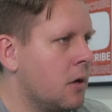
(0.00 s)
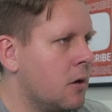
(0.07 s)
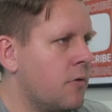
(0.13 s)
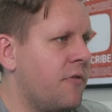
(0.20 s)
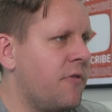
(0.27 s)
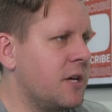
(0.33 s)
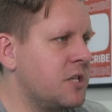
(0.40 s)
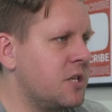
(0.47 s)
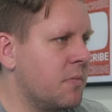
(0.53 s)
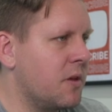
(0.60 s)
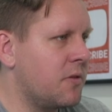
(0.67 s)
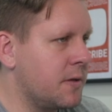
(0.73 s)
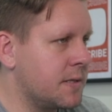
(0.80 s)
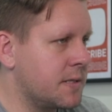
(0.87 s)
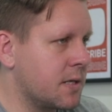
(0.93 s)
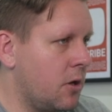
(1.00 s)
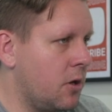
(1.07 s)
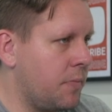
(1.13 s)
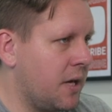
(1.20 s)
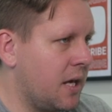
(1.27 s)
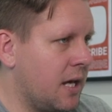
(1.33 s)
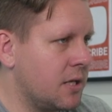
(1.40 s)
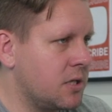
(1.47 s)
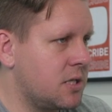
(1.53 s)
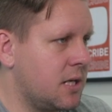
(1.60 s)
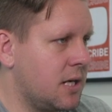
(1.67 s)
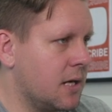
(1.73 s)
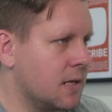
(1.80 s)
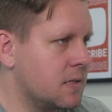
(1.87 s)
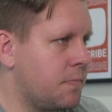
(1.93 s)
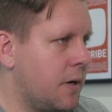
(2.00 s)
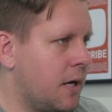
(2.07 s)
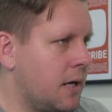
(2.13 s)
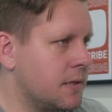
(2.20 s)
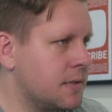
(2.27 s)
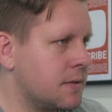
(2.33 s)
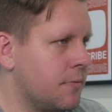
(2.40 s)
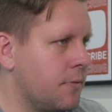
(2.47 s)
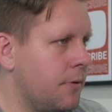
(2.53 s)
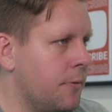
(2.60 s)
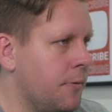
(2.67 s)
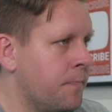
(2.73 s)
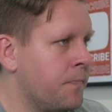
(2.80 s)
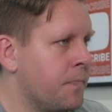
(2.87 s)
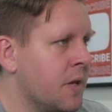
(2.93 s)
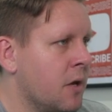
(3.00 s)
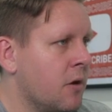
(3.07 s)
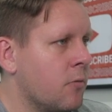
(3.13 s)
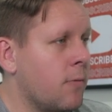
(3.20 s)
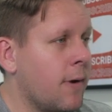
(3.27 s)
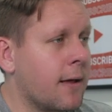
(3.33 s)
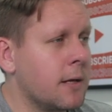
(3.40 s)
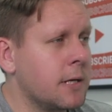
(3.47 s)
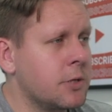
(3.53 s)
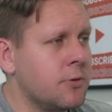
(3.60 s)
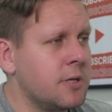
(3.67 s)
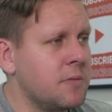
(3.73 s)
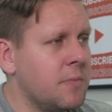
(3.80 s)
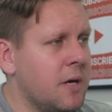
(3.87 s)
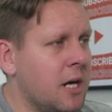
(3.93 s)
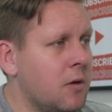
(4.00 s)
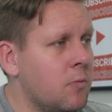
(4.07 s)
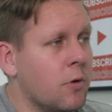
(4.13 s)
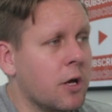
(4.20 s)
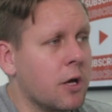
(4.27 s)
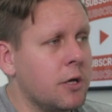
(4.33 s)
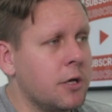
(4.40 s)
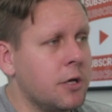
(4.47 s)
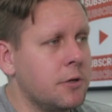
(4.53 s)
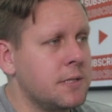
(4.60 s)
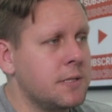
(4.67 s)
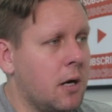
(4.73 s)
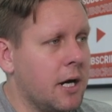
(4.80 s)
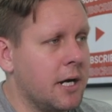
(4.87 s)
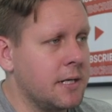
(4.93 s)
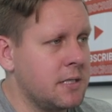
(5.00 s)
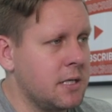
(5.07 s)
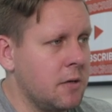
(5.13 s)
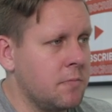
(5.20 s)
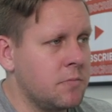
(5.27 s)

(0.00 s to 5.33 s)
Flashing method is going to be EdgeTX pass-through. Regulatory domain, we're going to use ISM